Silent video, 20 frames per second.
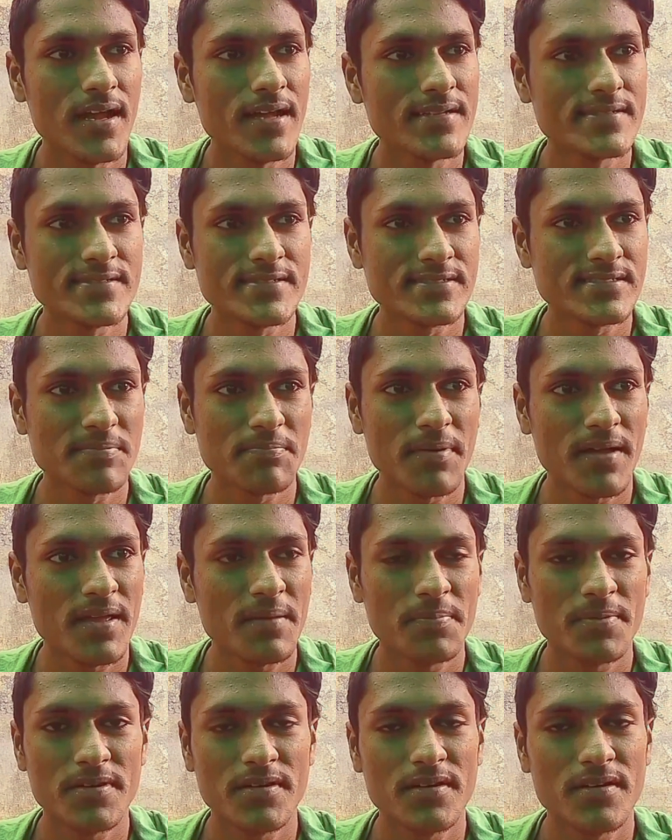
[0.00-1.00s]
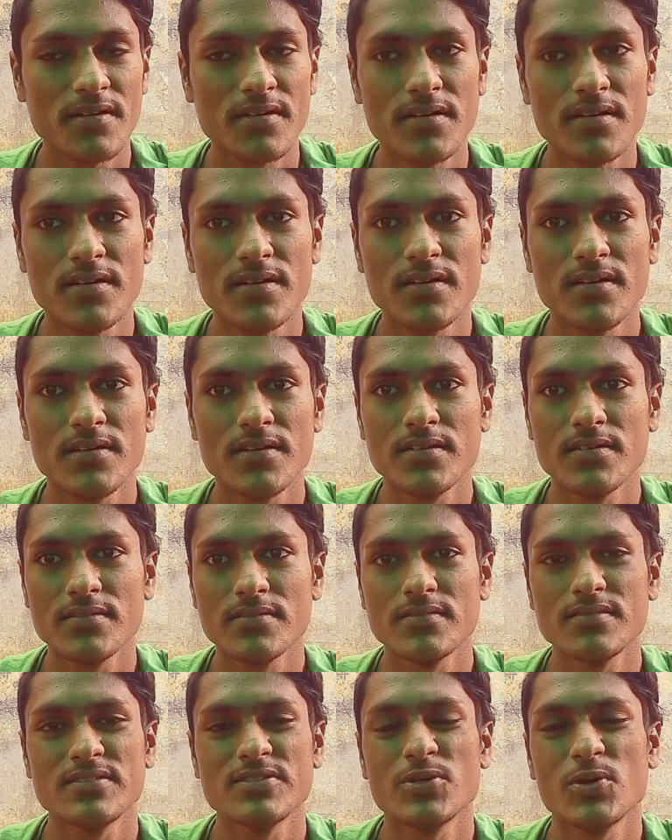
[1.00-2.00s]
It's just a
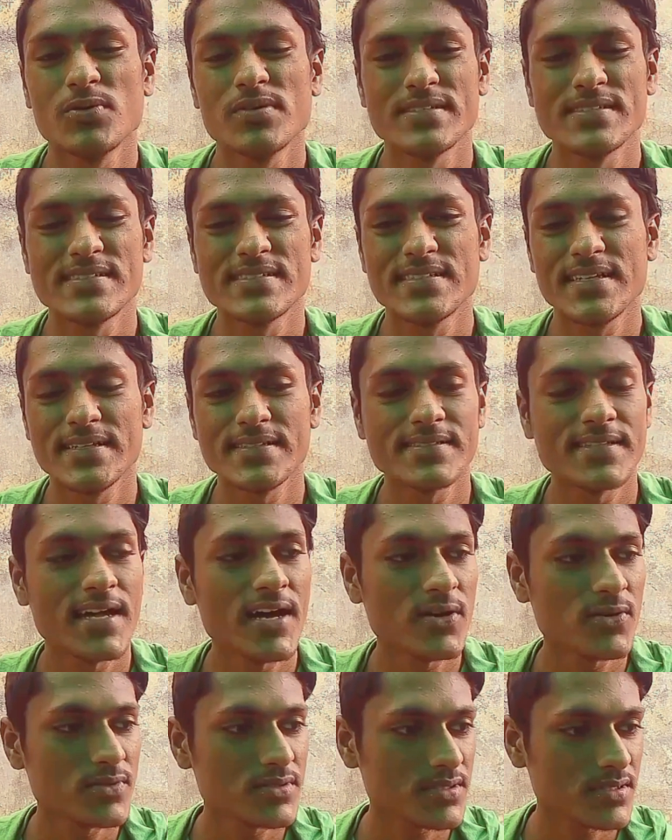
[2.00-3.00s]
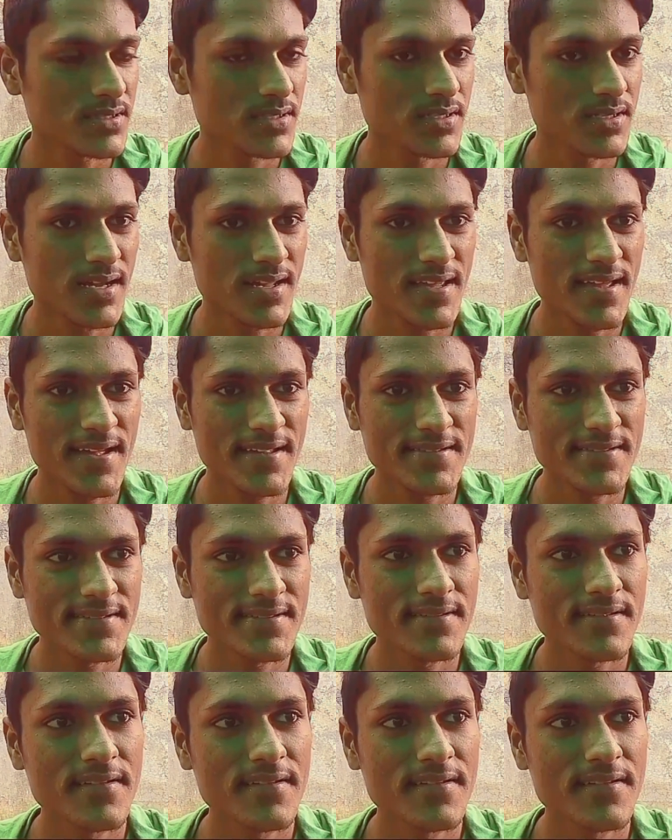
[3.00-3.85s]
paper. Don't stress out, I guess.